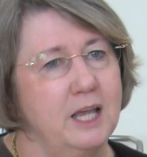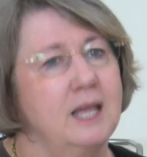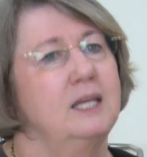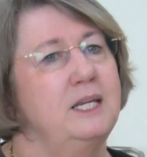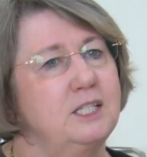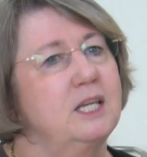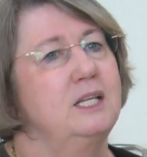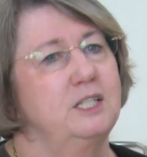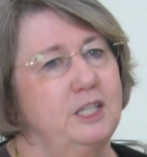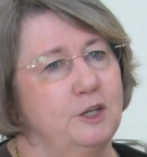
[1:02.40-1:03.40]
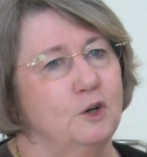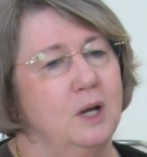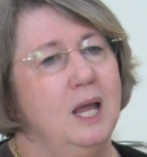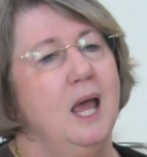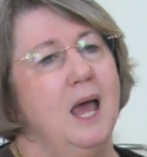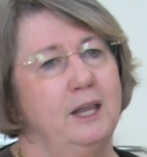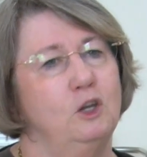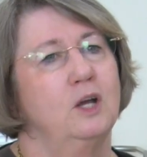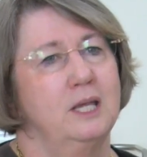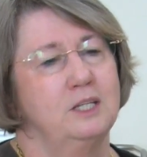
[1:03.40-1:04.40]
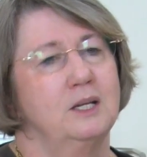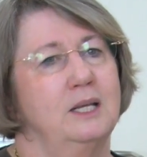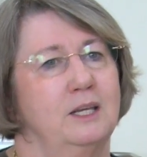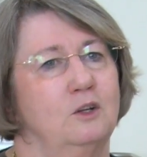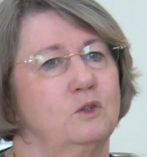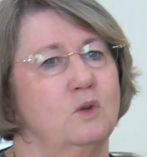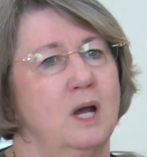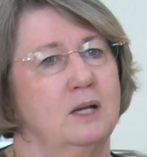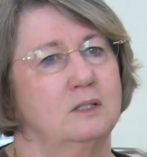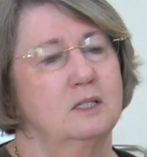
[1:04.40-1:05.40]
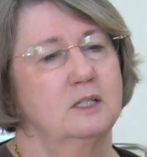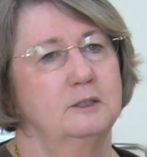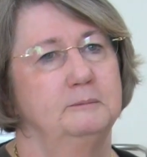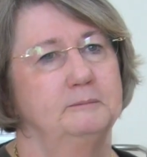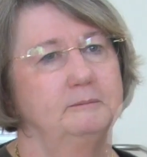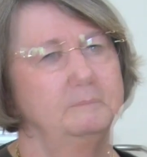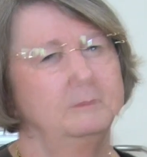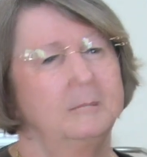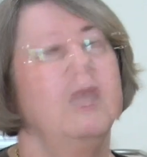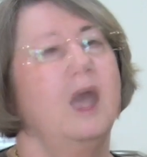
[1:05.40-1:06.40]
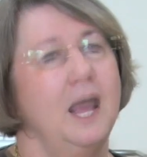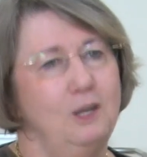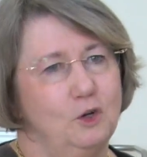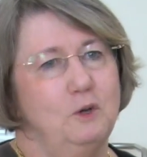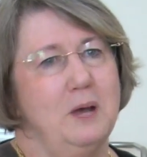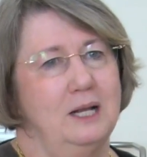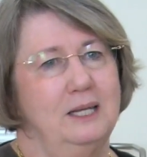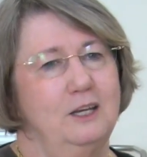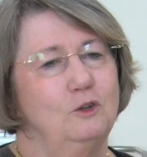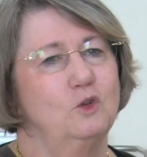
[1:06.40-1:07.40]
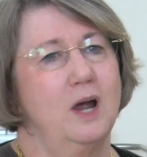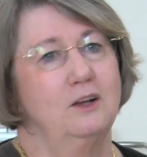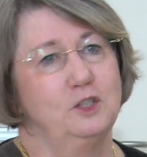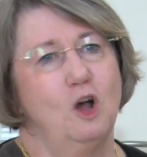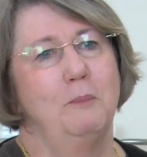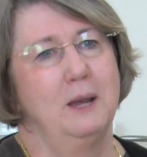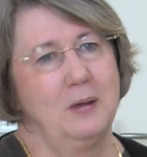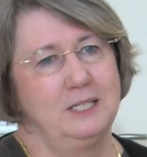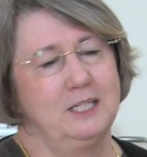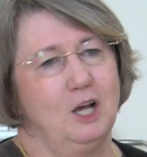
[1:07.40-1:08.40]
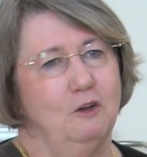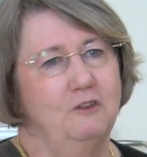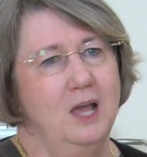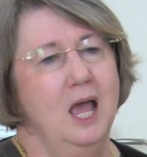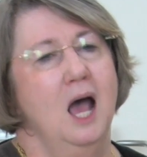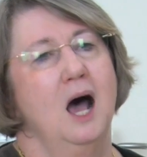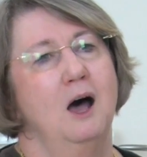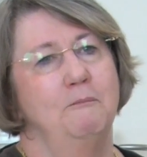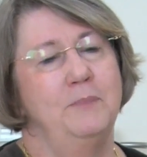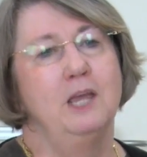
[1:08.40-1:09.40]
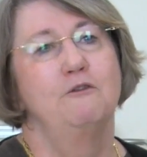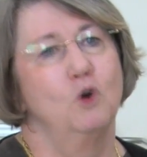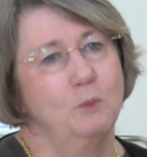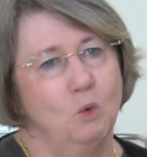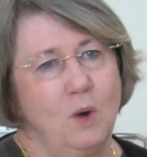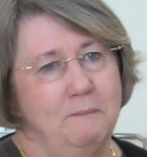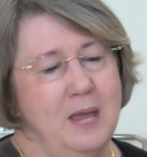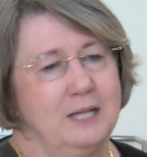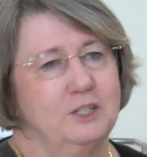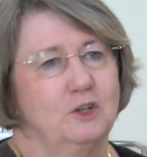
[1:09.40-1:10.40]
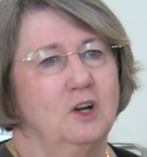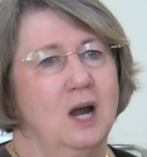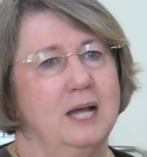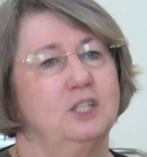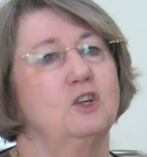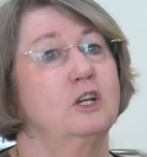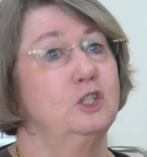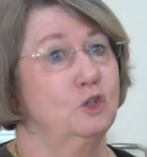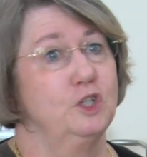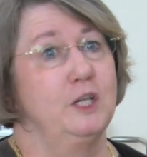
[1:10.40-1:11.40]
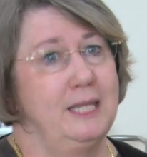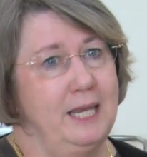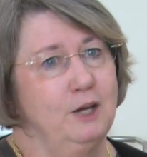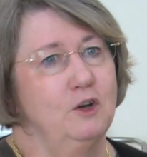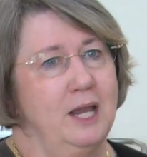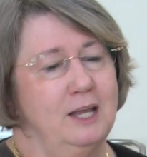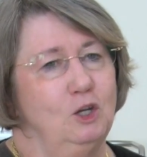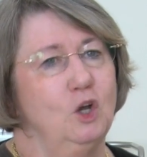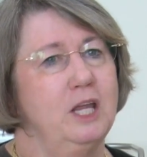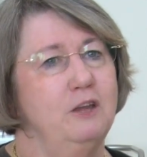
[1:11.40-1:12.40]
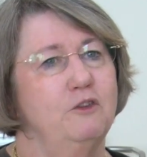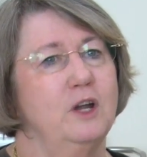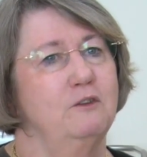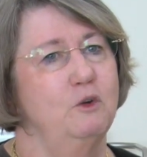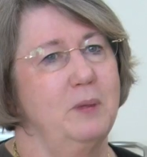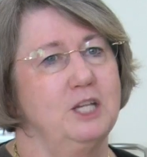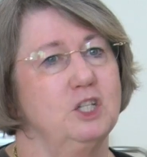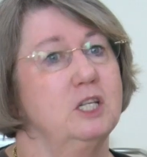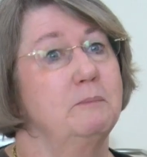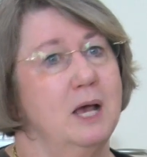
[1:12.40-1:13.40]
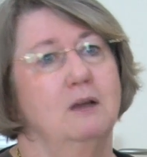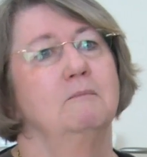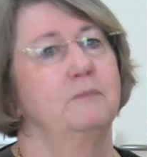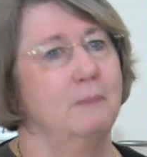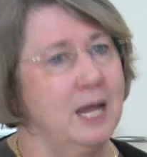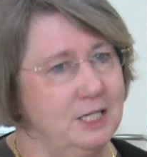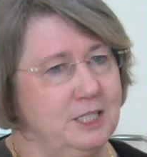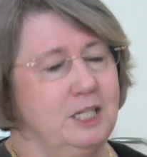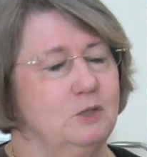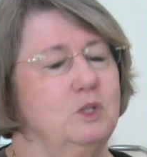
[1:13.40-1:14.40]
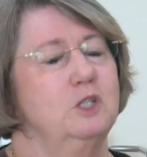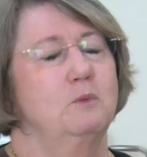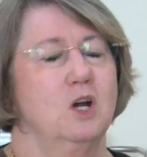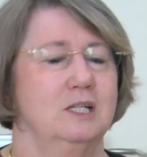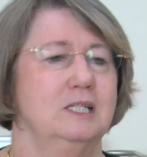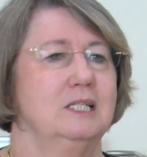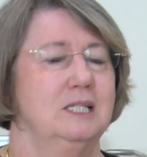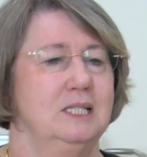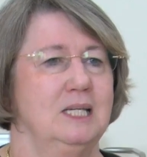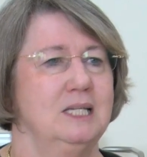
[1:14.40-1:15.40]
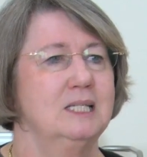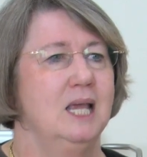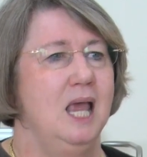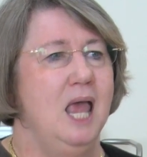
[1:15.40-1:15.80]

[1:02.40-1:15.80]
at least consider and look into clinical trials. I learned about clinical trials all by myself. Being a former webmaster, I started searching the internet, looking for information about my disease, which is Parkinson's disease.